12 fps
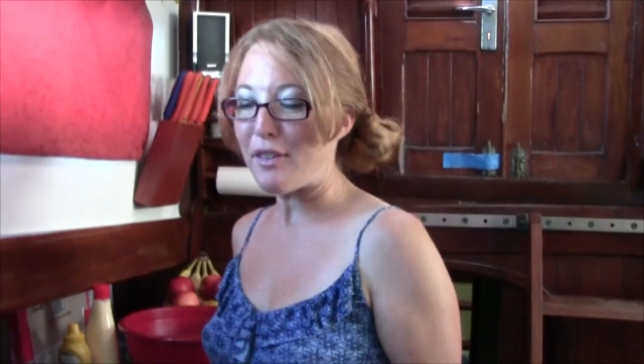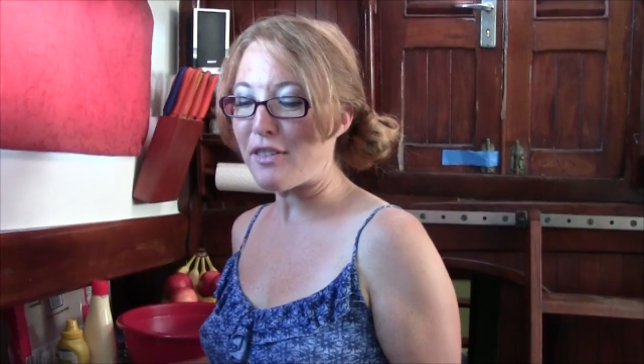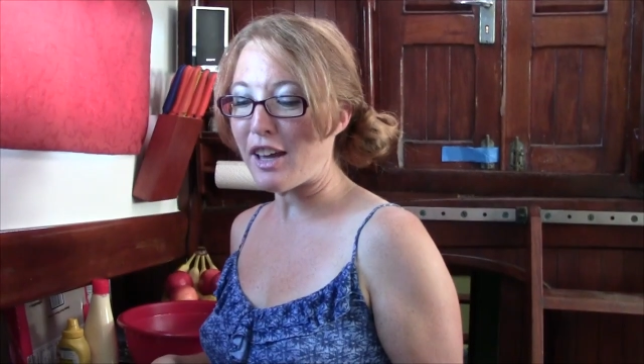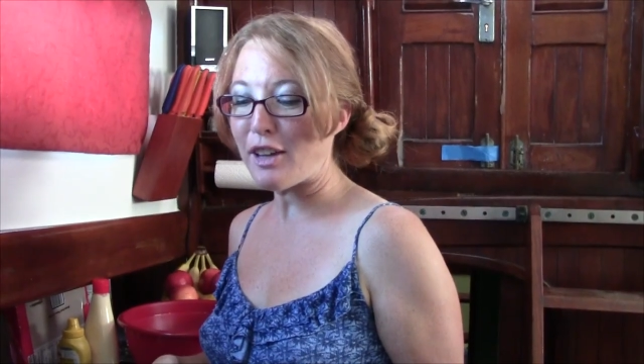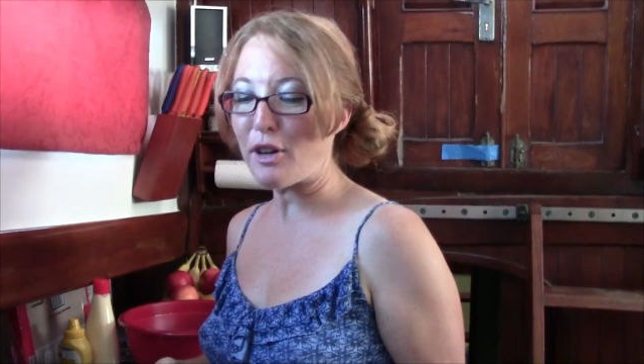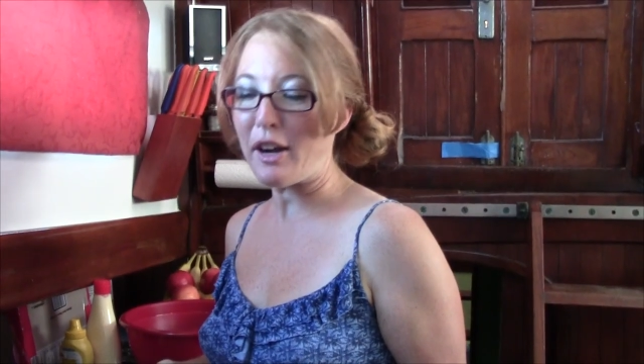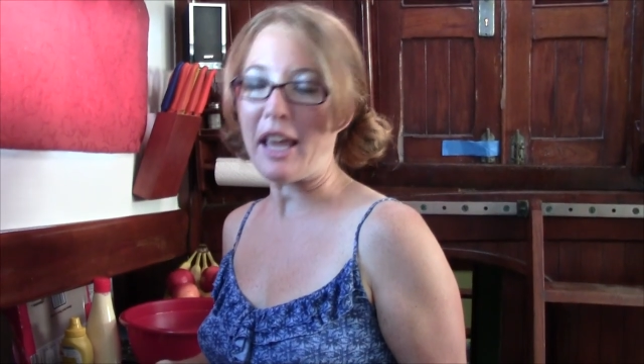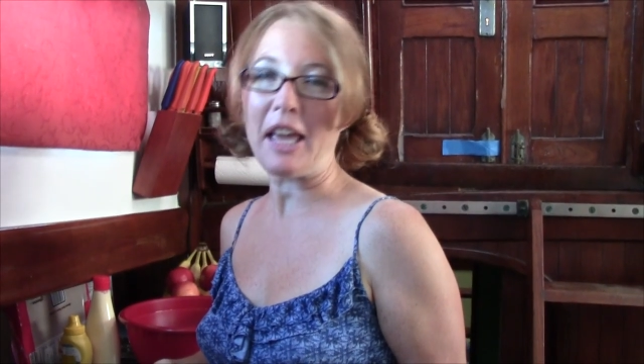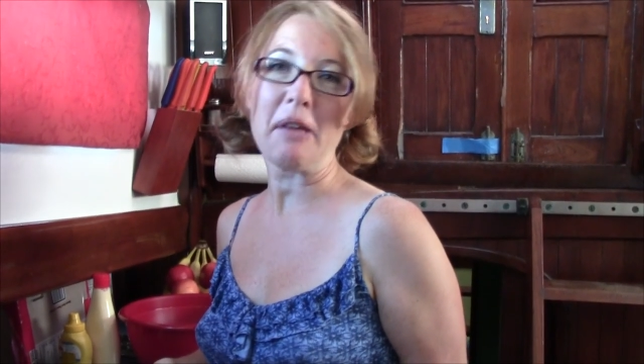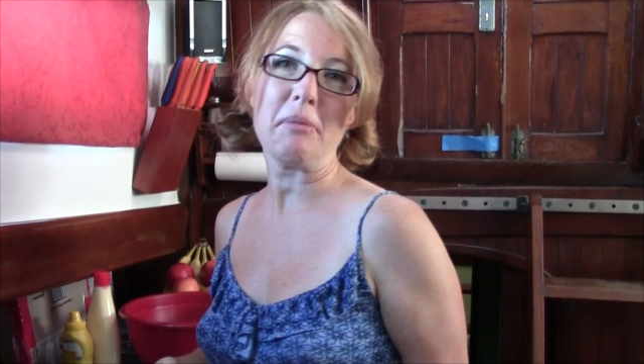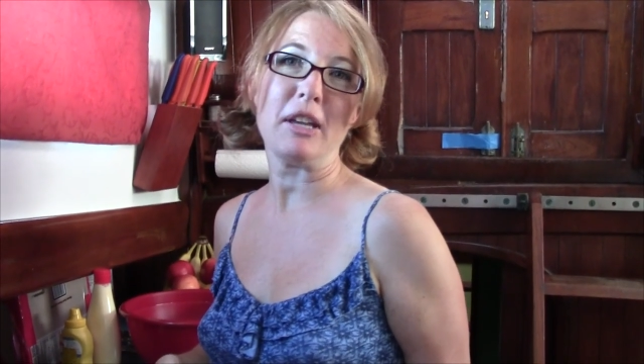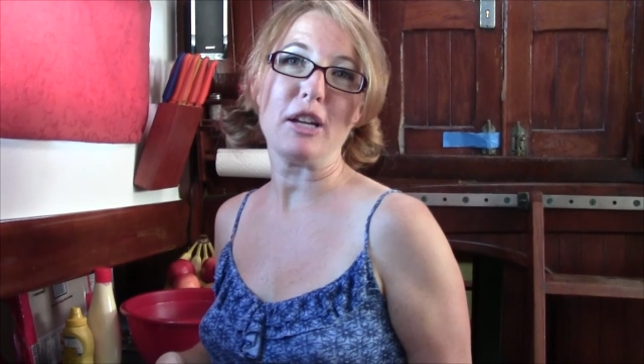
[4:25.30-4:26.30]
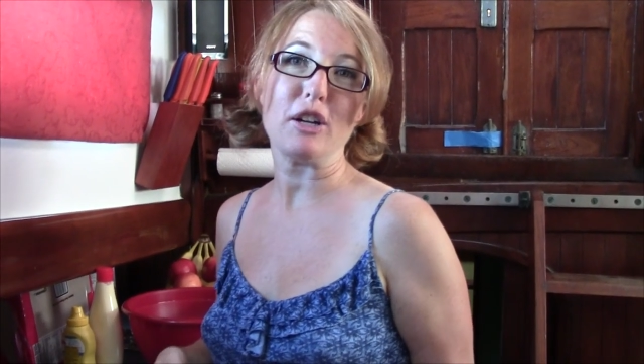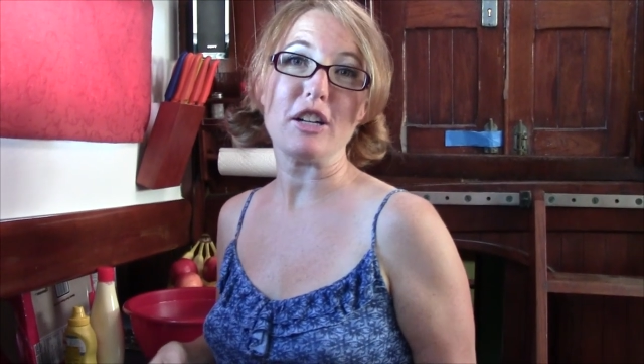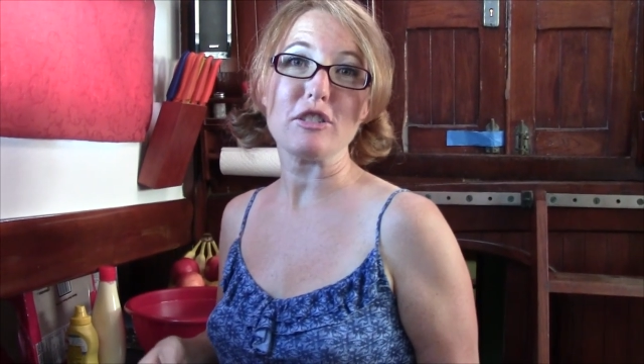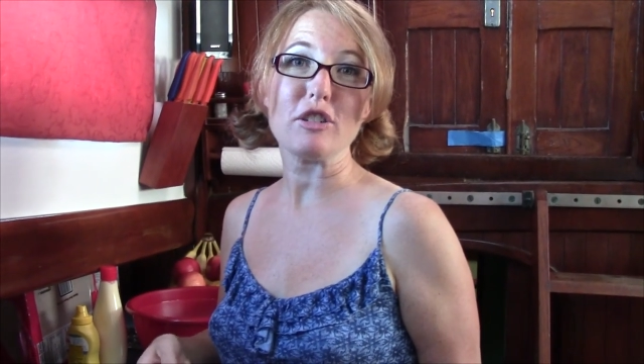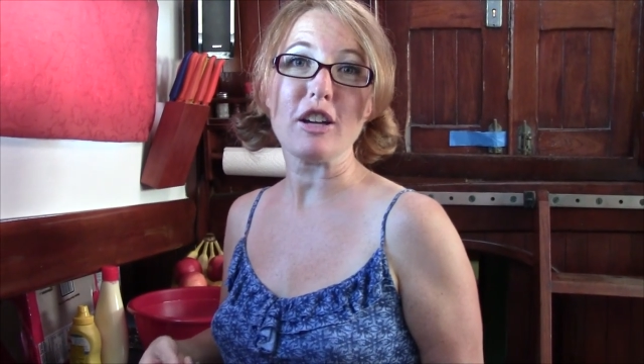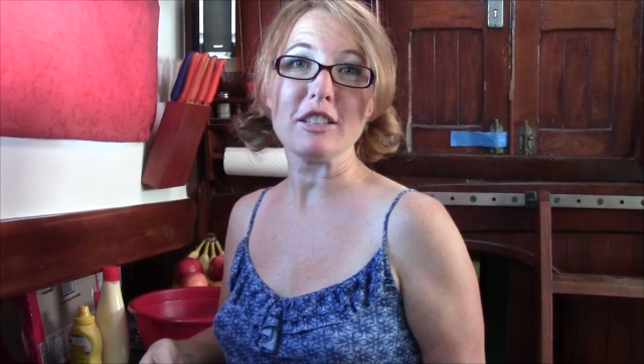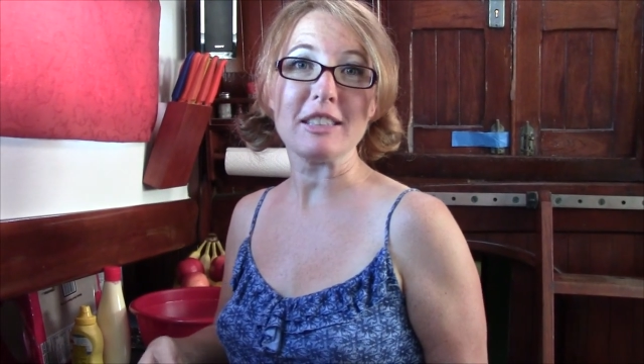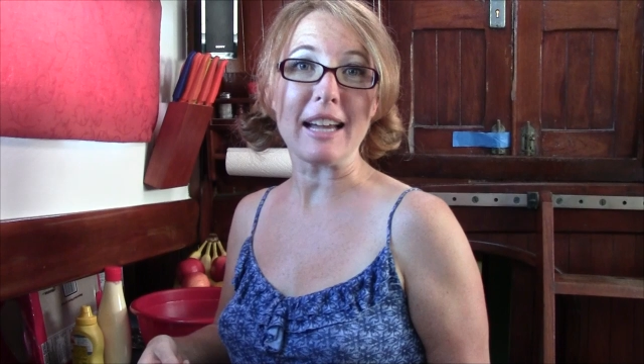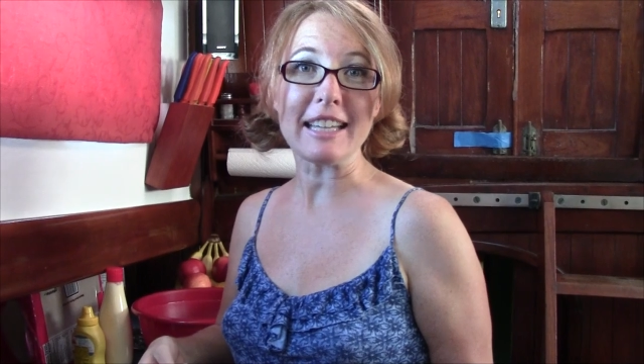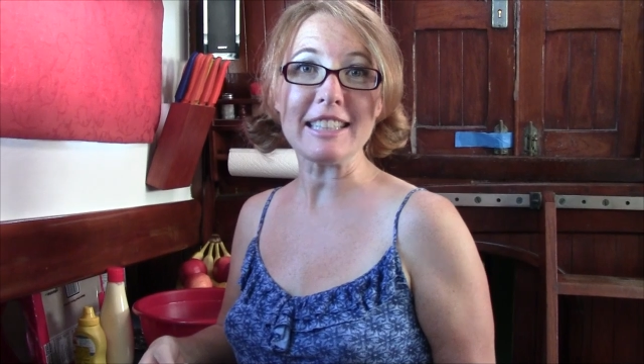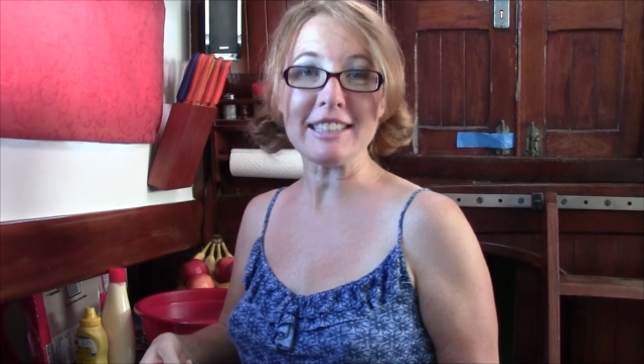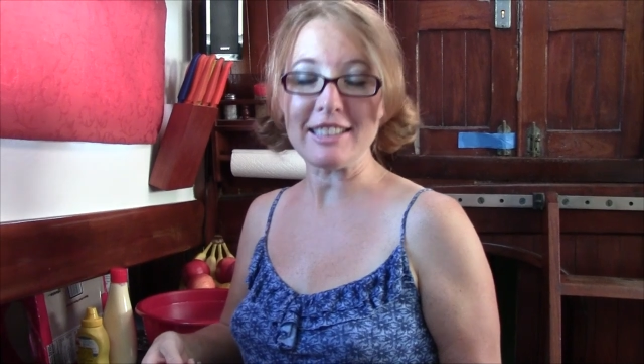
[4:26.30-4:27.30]
We've got our ham here. It's all
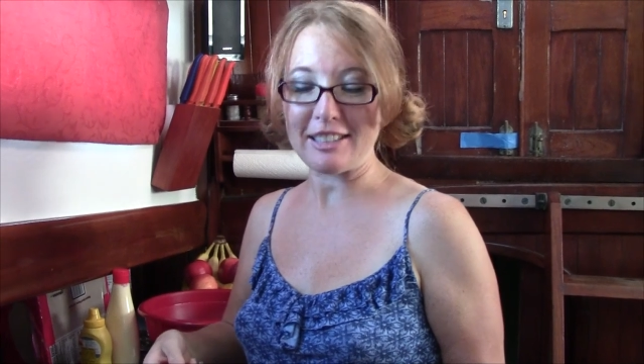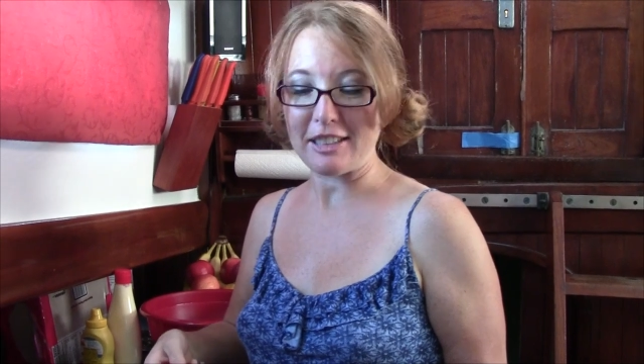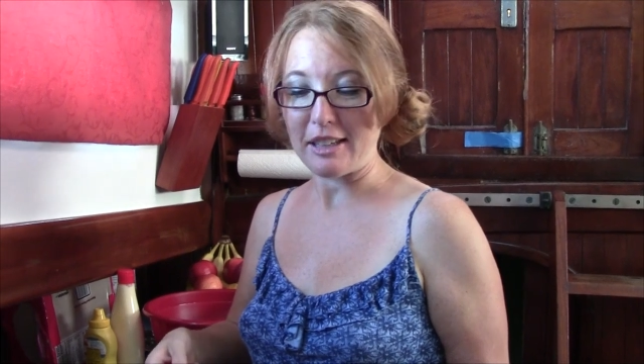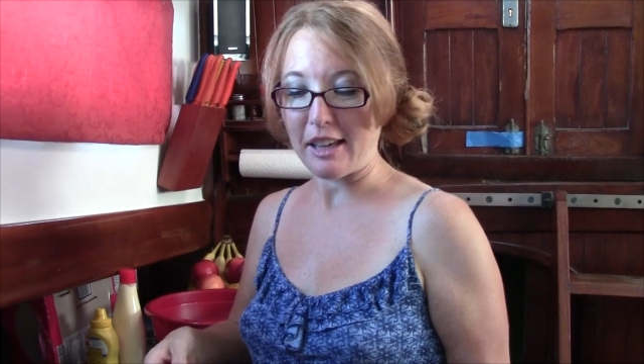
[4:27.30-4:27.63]
diced.